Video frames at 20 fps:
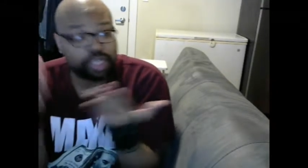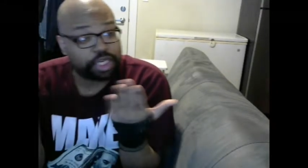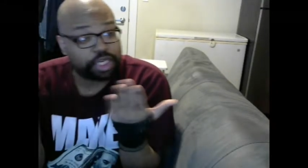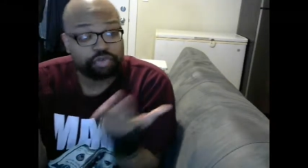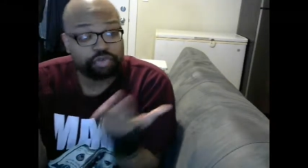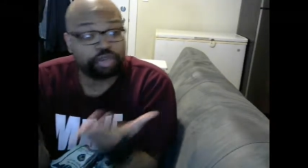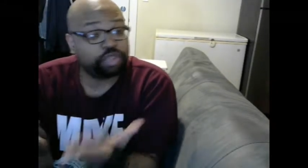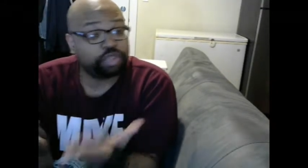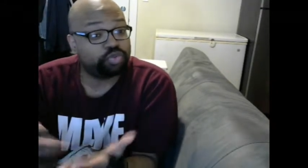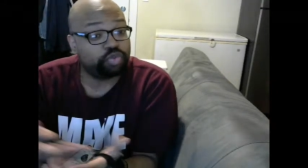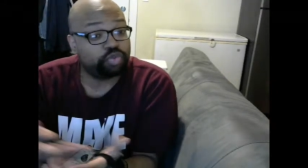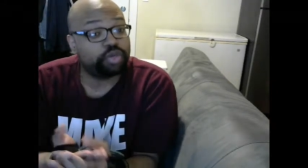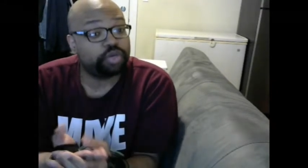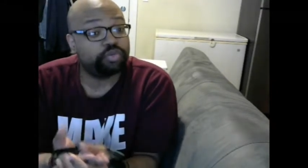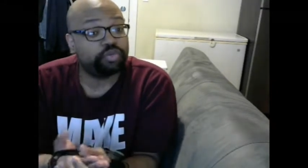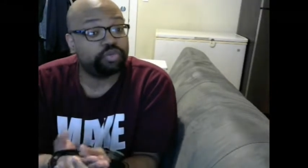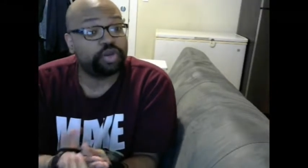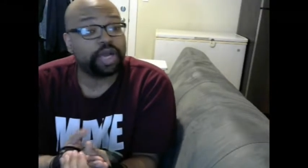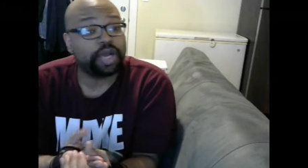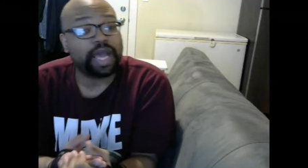Injuries will
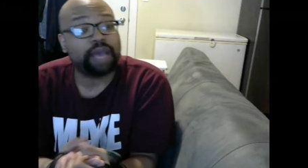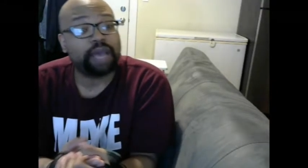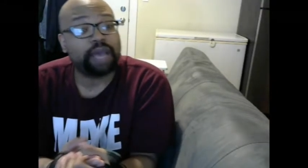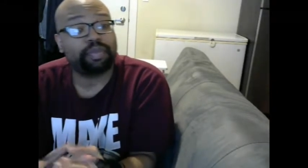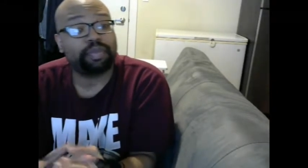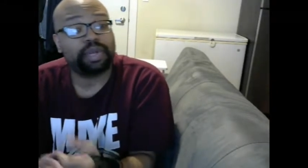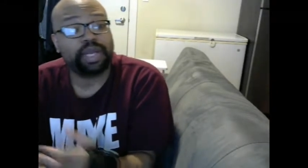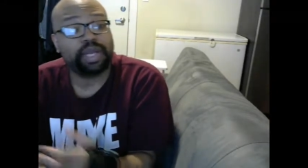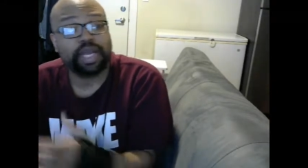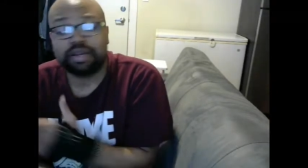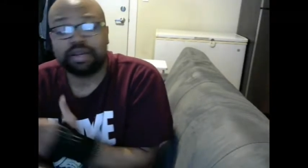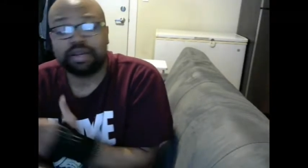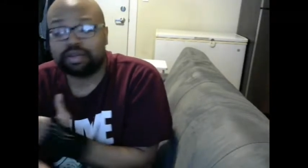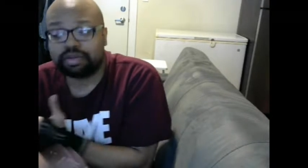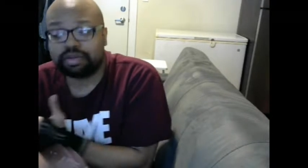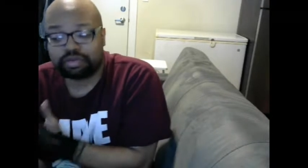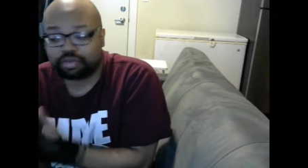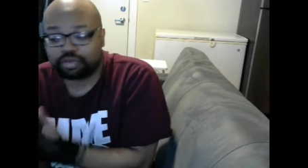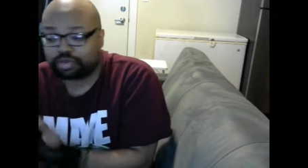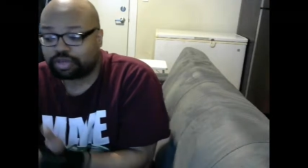will happen, and
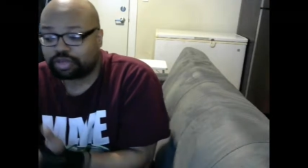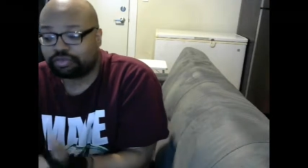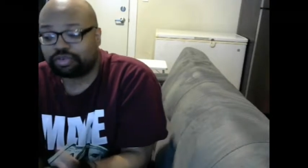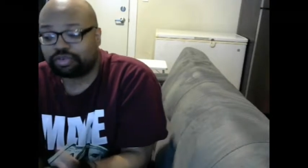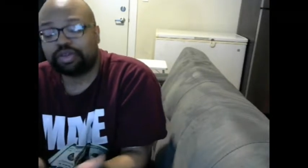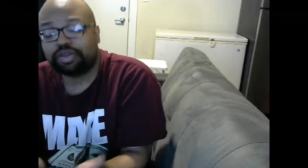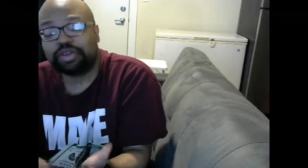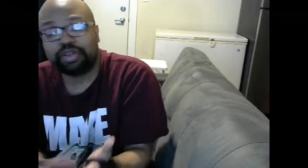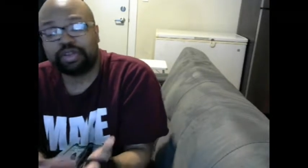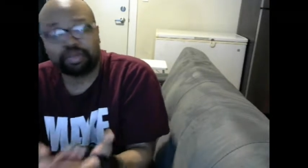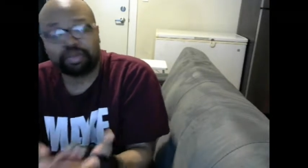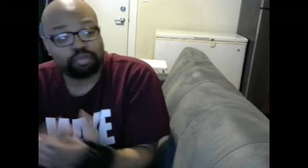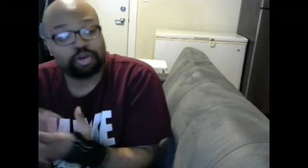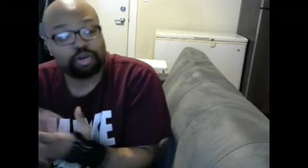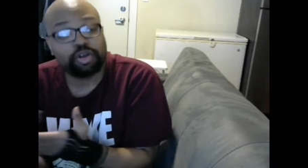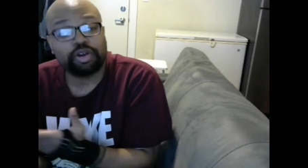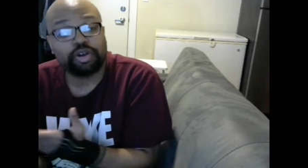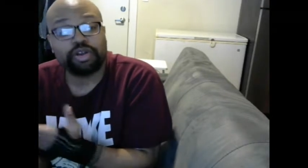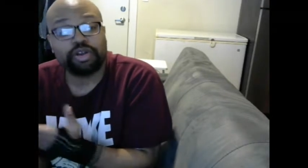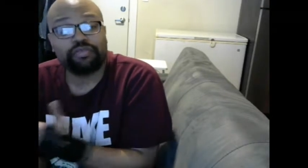you if you if the
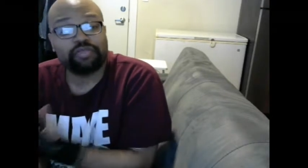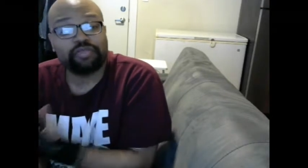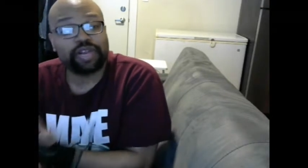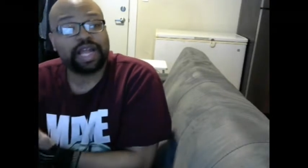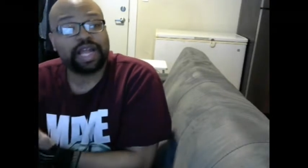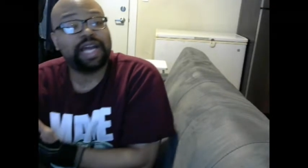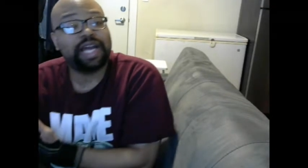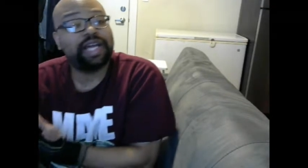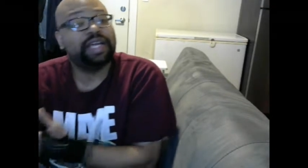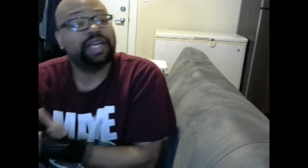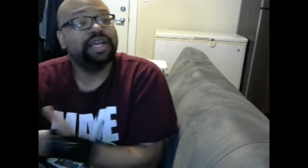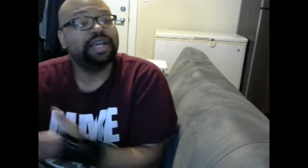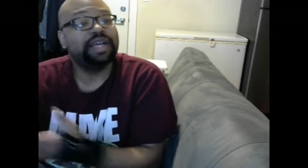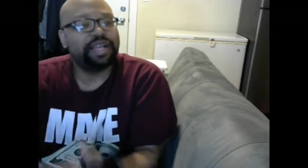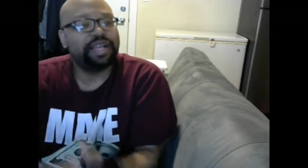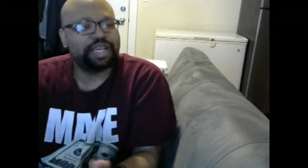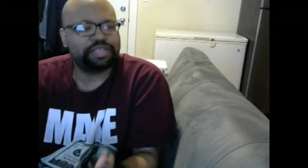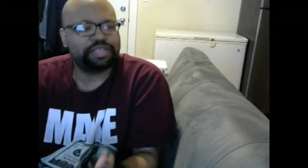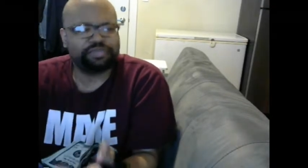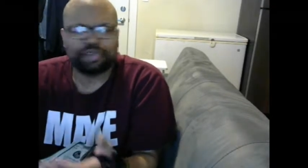book on the fly,
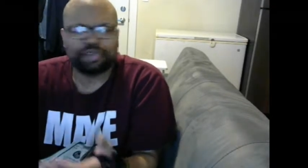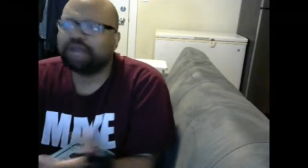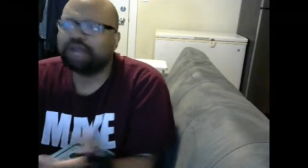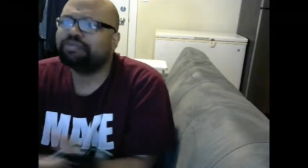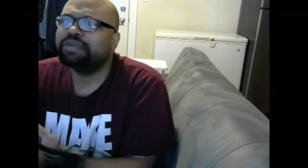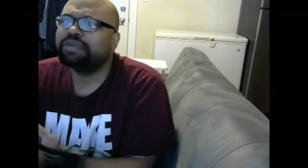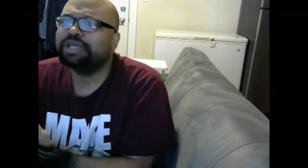that's fine.